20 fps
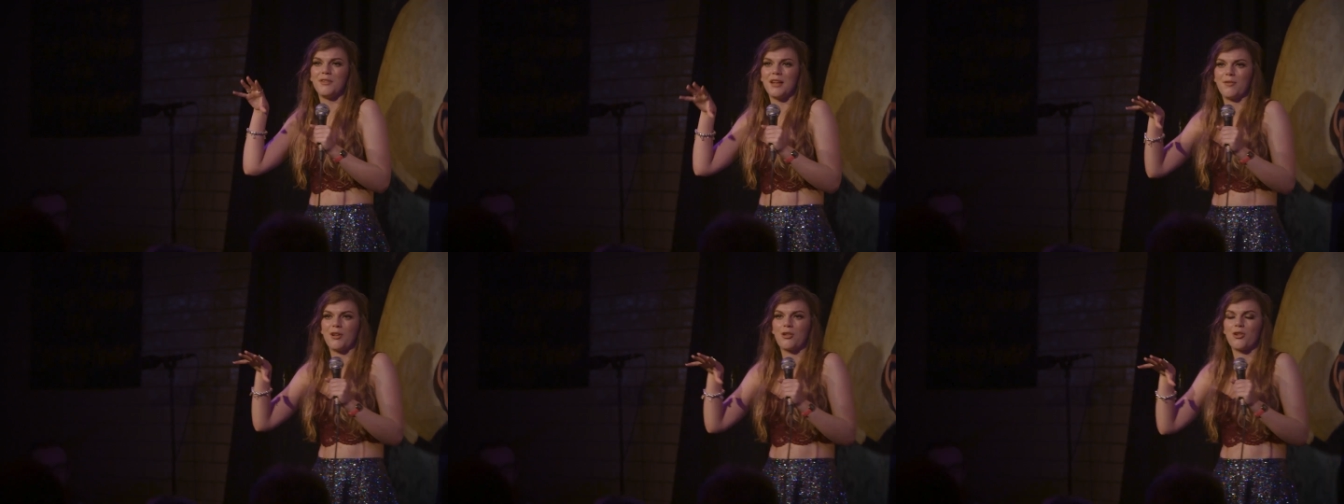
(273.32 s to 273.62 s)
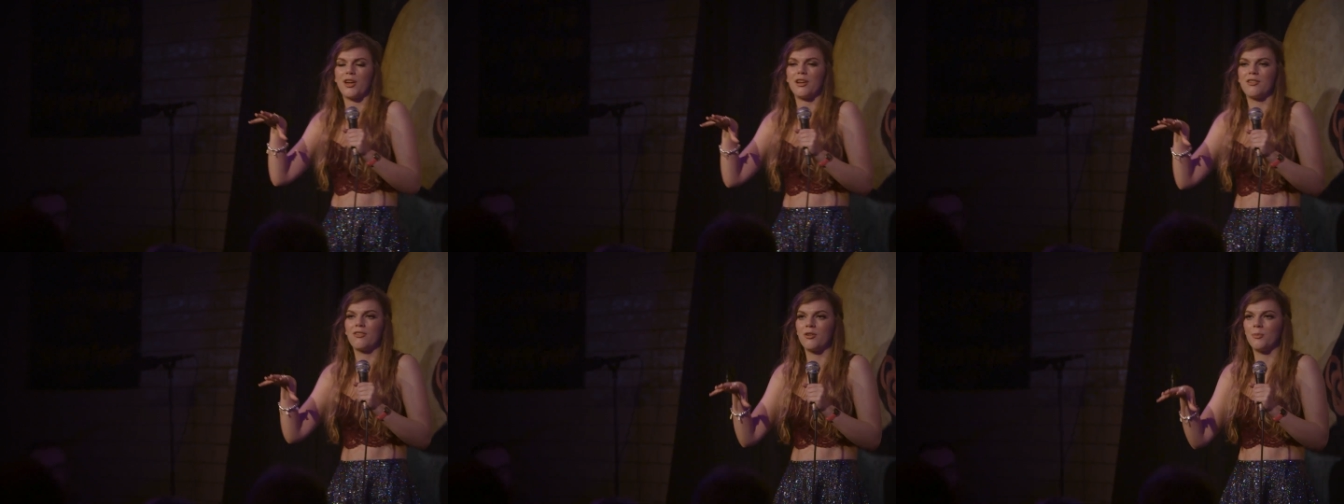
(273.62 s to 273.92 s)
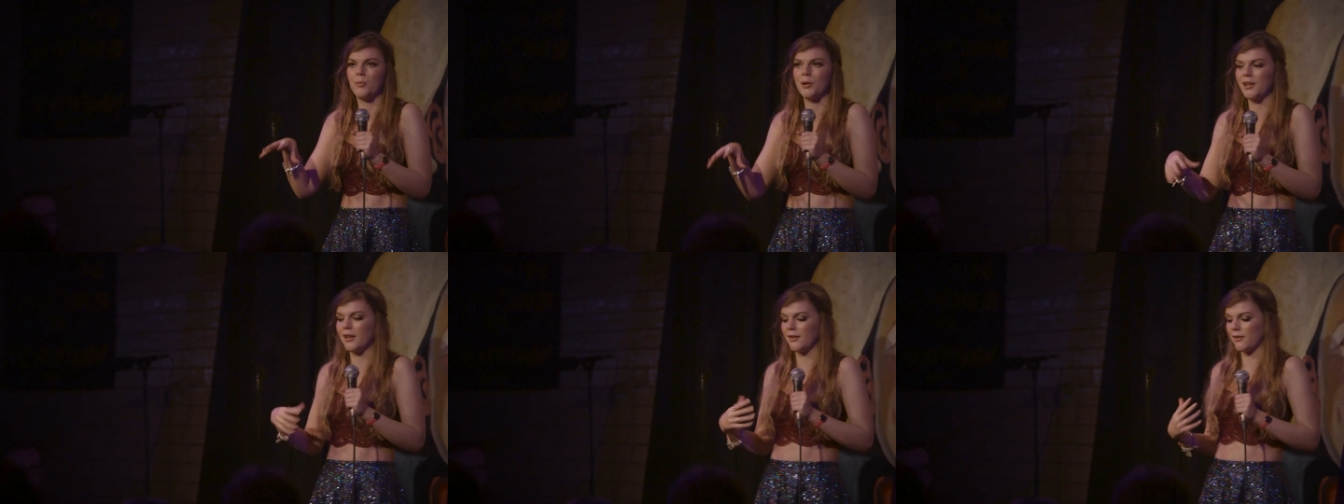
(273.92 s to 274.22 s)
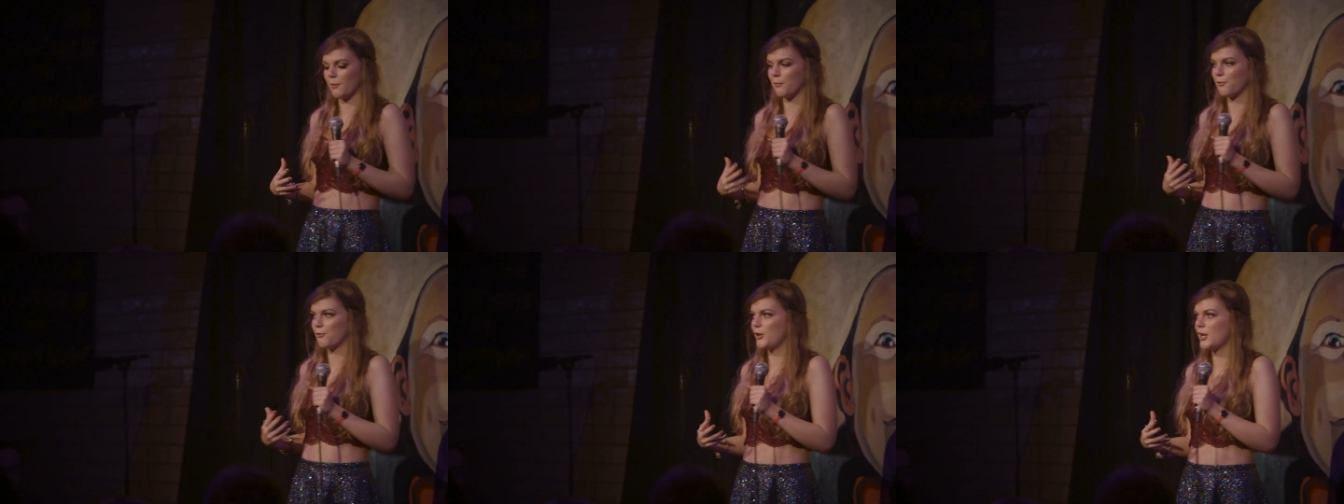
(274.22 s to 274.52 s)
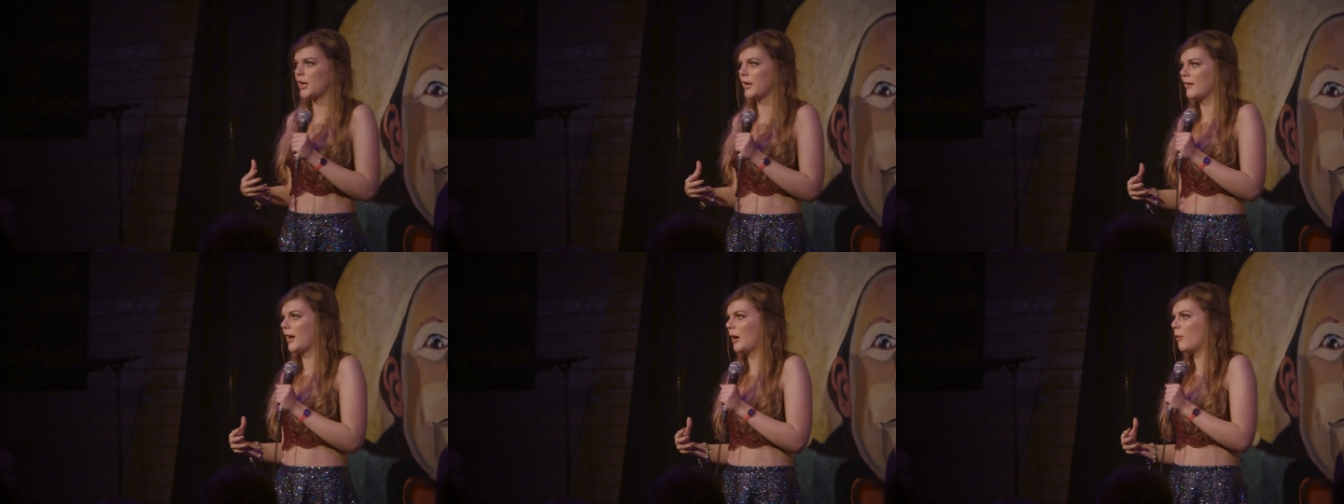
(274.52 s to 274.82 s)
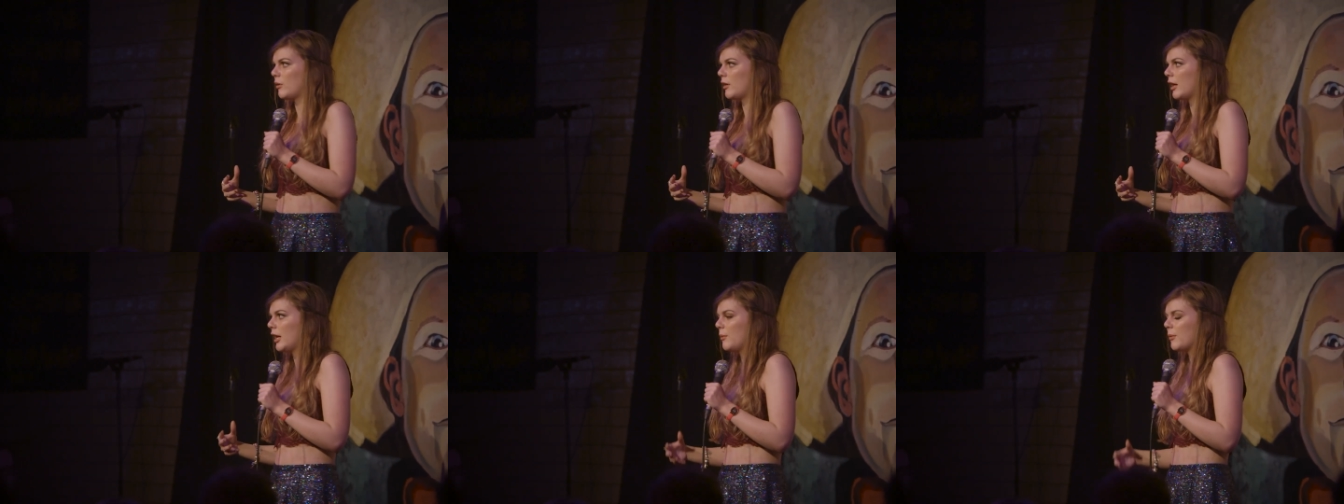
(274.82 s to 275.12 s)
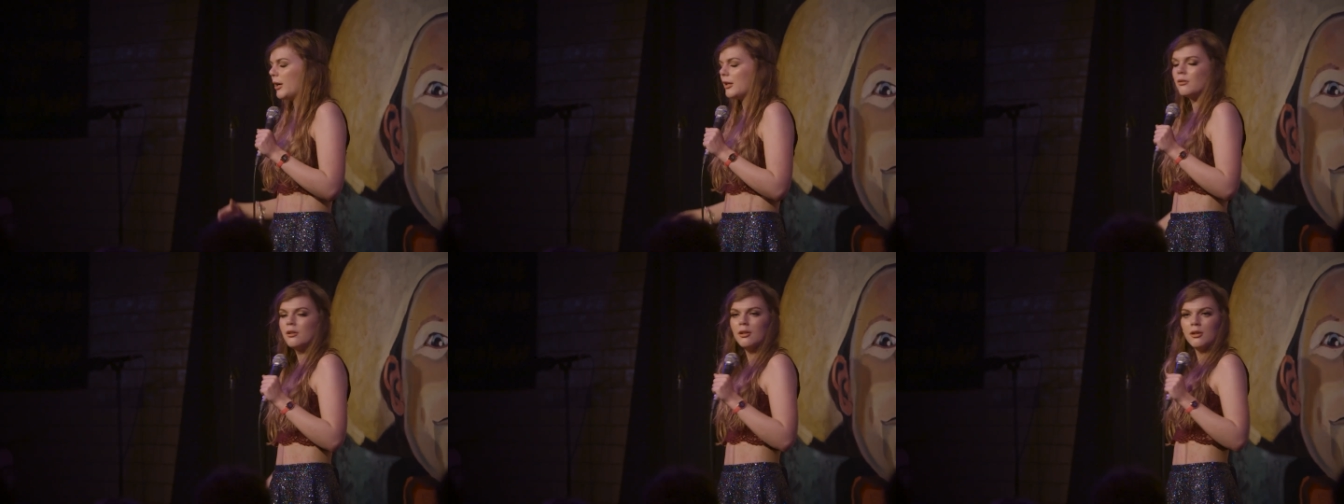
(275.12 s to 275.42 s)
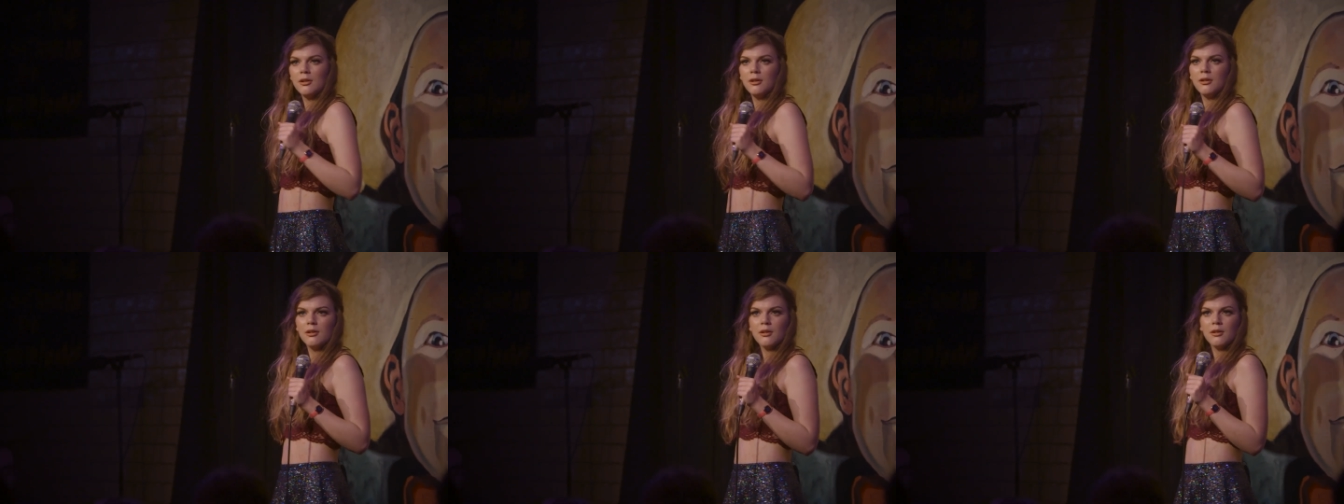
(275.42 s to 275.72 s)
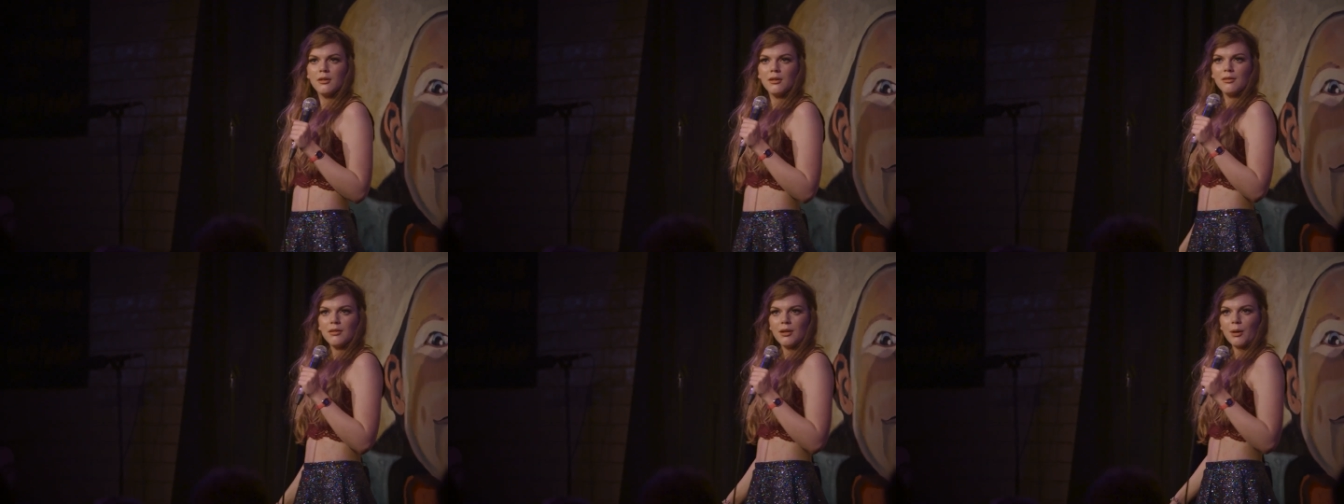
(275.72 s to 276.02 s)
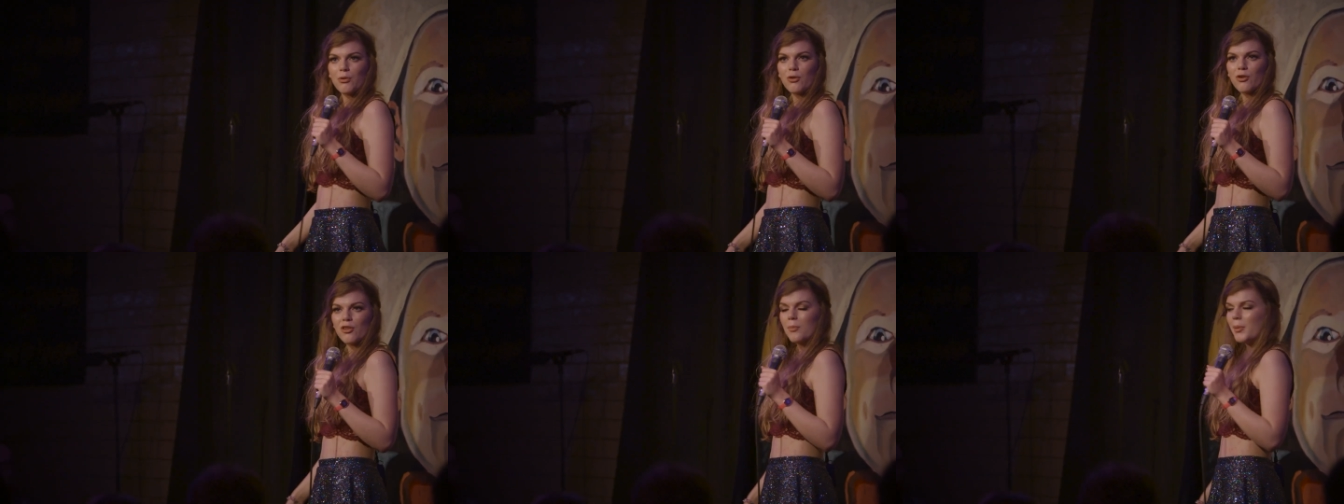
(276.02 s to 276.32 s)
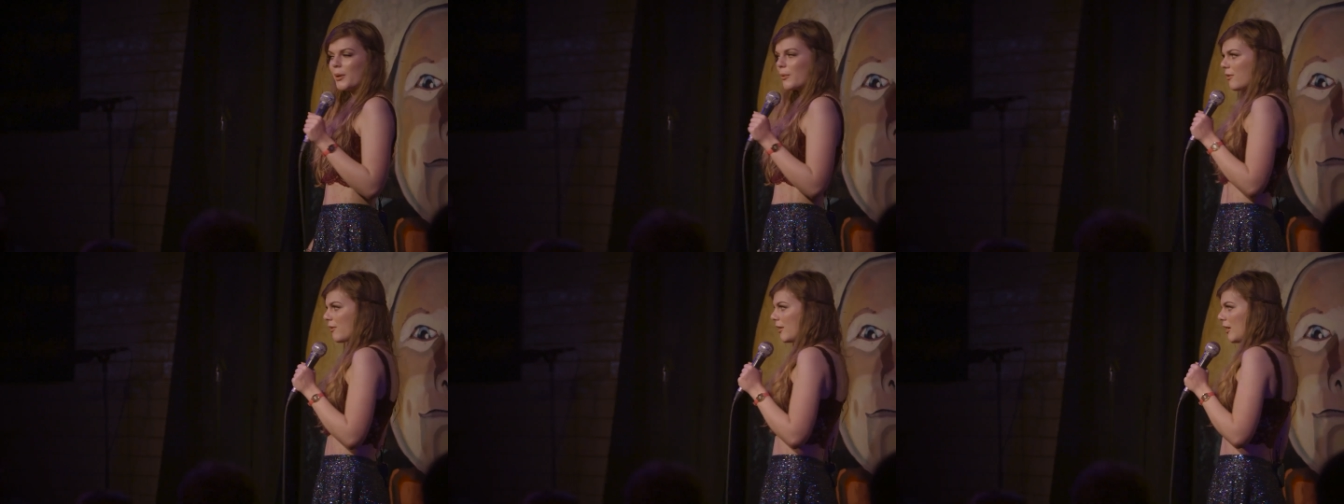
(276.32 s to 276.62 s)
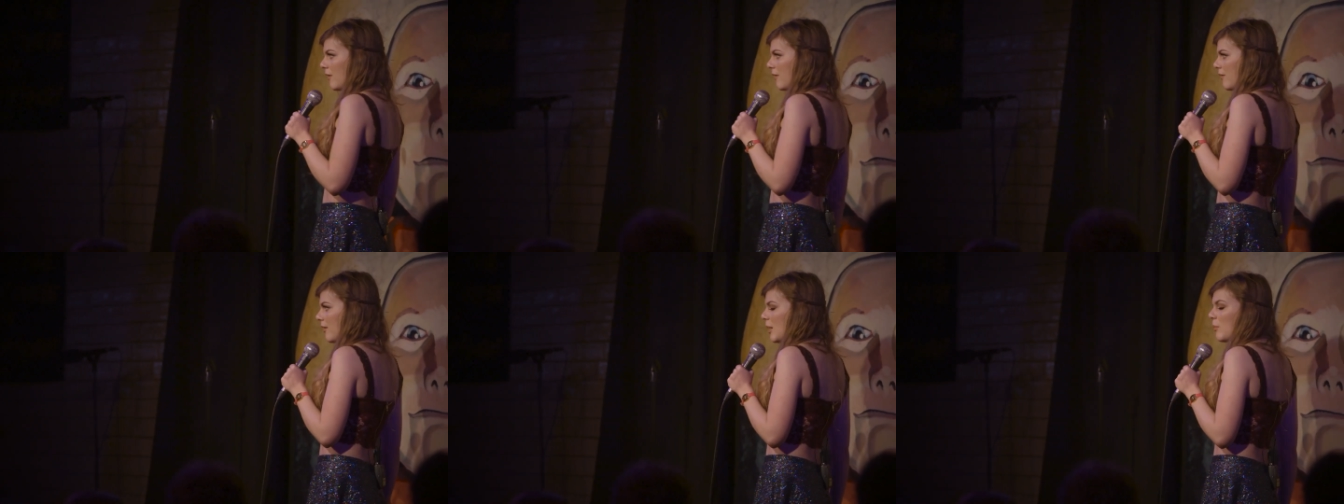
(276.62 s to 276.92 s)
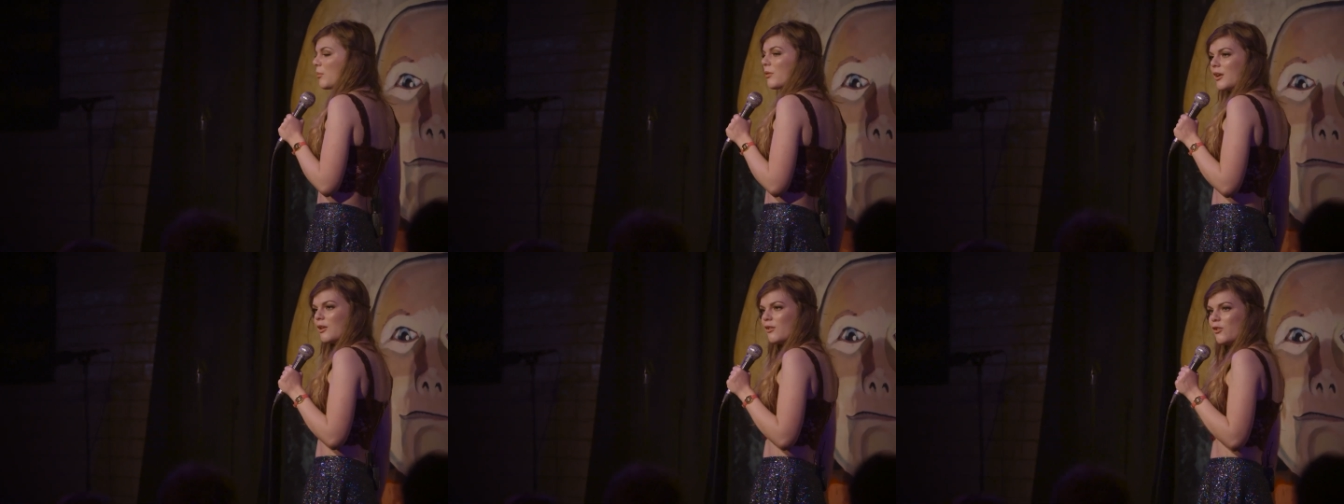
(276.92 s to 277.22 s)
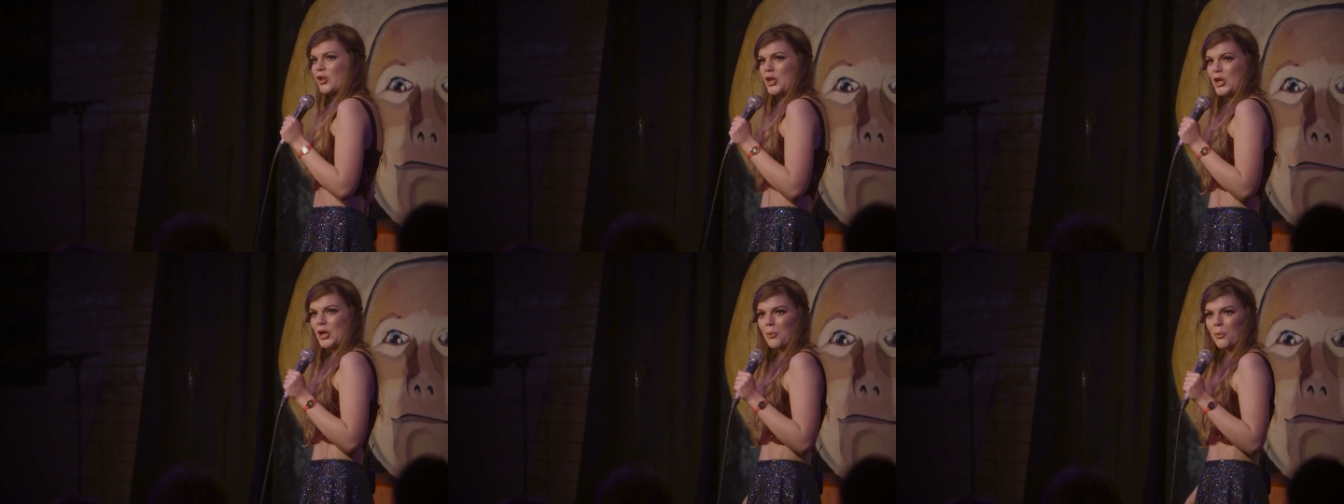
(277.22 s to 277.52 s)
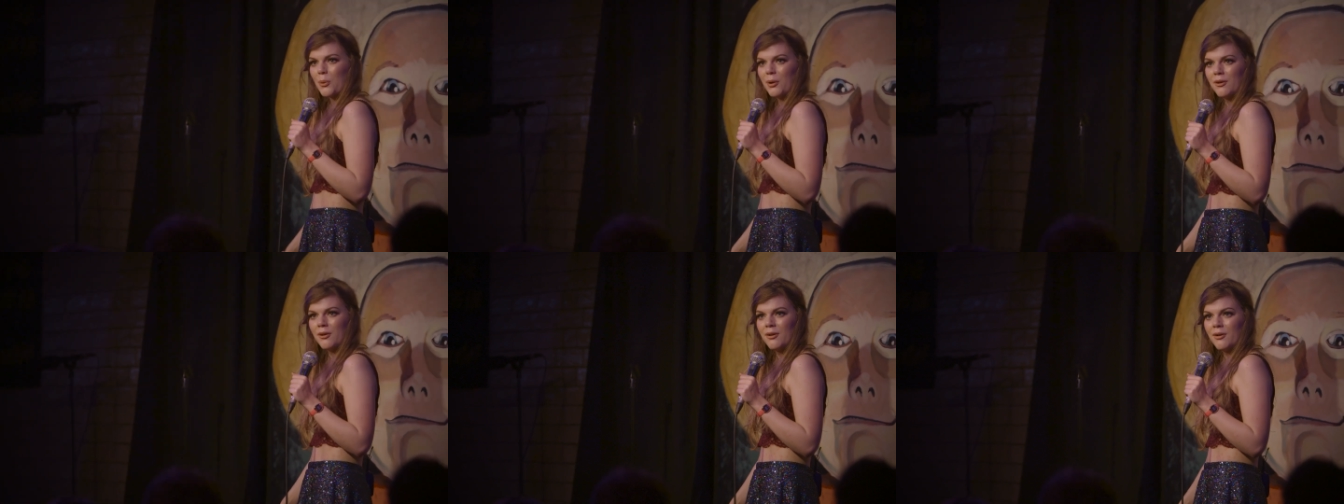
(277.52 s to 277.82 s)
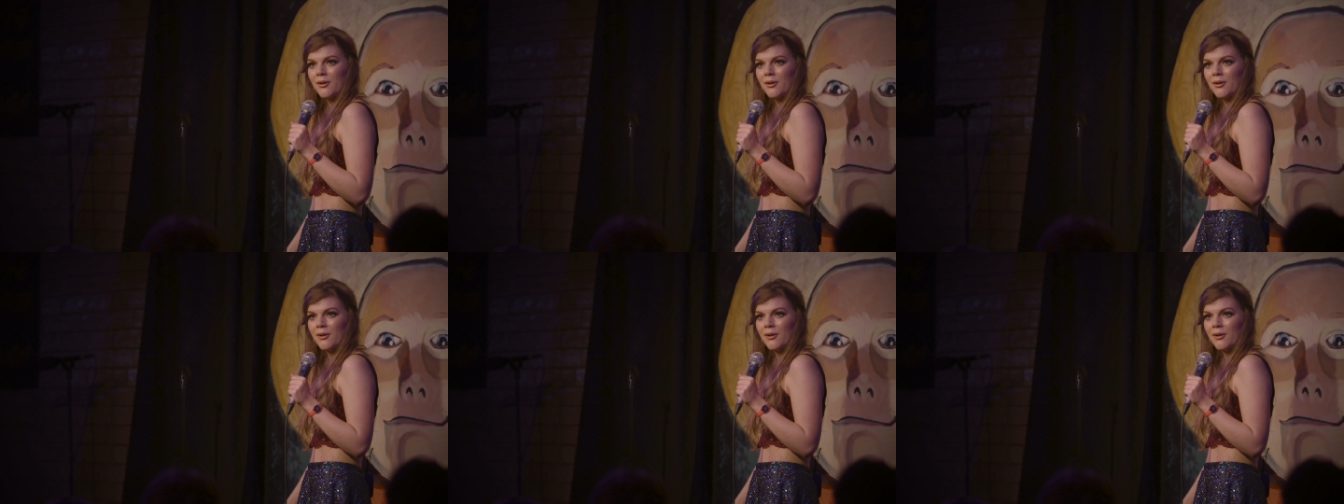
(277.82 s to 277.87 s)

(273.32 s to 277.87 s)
never chatted to someone else, I'm freaking out. And he went, I was just about to say the same thing to you.